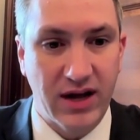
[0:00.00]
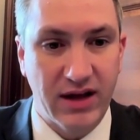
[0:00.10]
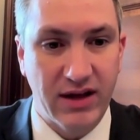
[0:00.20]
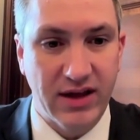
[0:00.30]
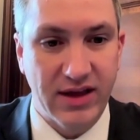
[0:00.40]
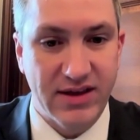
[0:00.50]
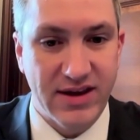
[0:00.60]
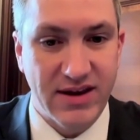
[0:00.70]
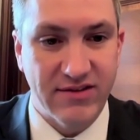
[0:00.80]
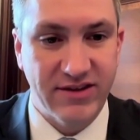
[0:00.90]

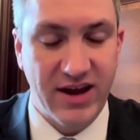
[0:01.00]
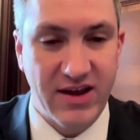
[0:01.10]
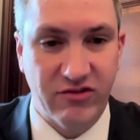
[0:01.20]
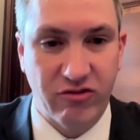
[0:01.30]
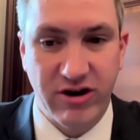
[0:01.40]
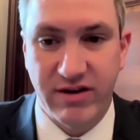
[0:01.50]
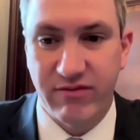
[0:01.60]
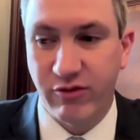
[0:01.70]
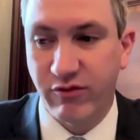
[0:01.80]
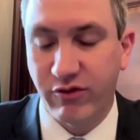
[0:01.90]
in state history, and
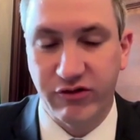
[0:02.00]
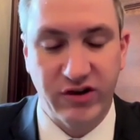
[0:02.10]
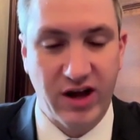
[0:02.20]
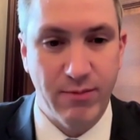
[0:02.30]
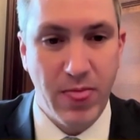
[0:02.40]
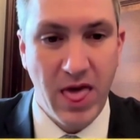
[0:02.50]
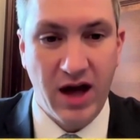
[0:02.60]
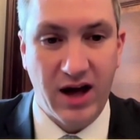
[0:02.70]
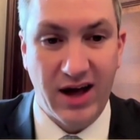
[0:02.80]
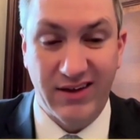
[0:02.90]
for the first time,
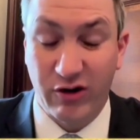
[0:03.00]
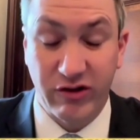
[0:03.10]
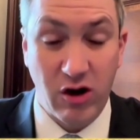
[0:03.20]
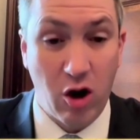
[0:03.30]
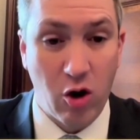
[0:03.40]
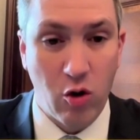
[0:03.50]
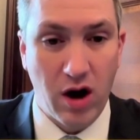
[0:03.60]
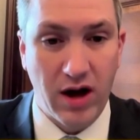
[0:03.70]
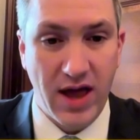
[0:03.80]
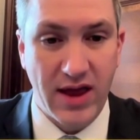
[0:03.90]
as far as I know,
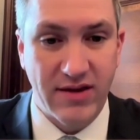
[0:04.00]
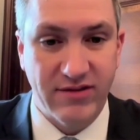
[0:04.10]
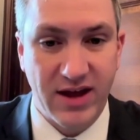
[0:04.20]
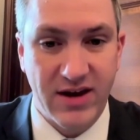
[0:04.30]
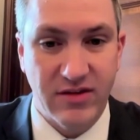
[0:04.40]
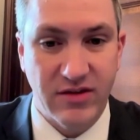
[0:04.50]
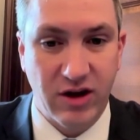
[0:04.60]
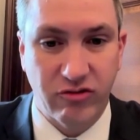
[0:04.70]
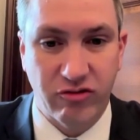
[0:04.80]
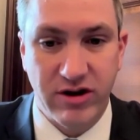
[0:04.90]
any state in the
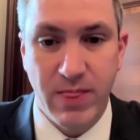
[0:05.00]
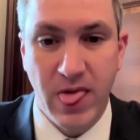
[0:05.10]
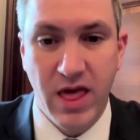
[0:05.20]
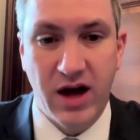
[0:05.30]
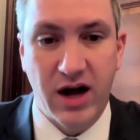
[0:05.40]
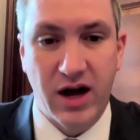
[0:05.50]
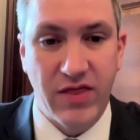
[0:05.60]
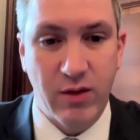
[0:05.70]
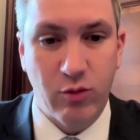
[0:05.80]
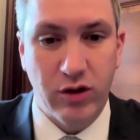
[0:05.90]
country,
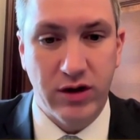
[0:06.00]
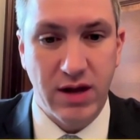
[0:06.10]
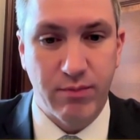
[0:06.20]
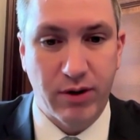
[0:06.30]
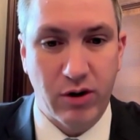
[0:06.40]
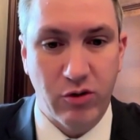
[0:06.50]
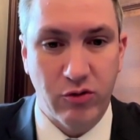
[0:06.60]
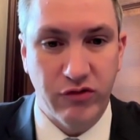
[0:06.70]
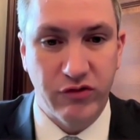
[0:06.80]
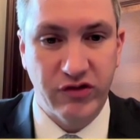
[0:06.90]
they would
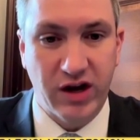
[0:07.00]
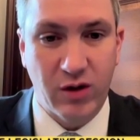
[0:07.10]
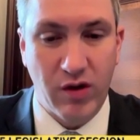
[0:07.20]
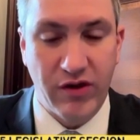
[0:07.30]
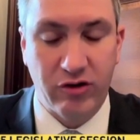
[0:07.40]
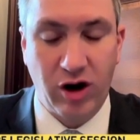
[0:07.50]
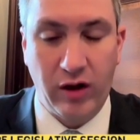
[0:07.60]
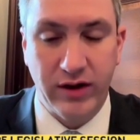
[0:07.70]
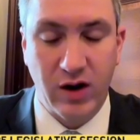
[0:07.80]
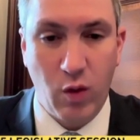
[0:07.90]
impose what they're
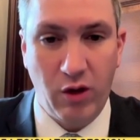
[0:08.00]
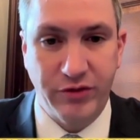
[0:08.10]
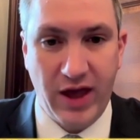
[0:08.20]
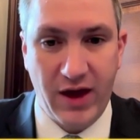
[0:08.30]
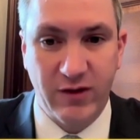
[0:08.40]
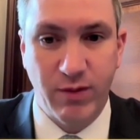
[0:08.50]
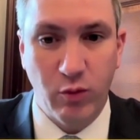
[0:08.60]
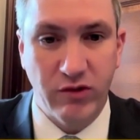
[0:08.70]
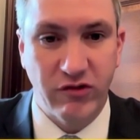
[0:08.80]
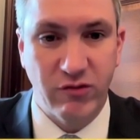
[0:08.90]
calling a wealth tax, but
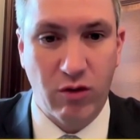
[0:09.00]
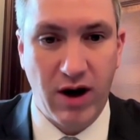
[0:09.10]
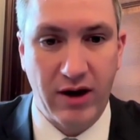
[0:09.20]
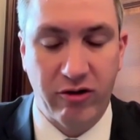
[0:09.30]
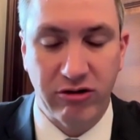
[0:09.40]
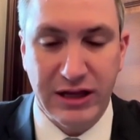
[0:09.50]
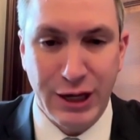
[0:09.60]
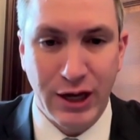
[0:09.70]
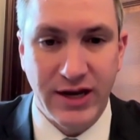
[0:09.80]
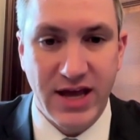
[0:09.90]
which is more accurately
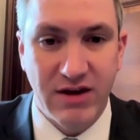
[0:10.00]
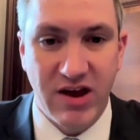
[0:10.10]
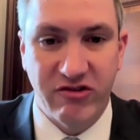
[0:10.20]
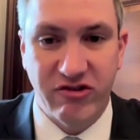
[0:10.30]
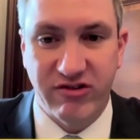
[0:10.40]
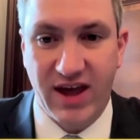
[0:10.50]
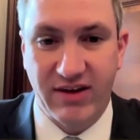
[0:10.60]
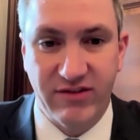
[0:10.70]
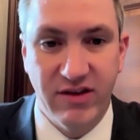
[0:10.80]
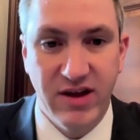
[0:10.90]
an innovation
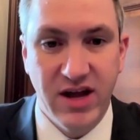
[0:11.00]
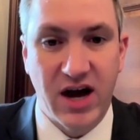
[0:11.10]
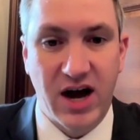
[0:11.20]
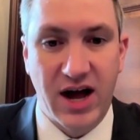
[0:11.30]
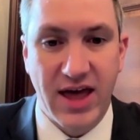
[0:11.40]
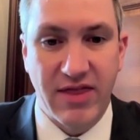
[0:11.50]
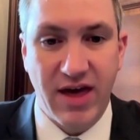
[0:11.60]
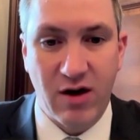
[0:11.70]
tax. And that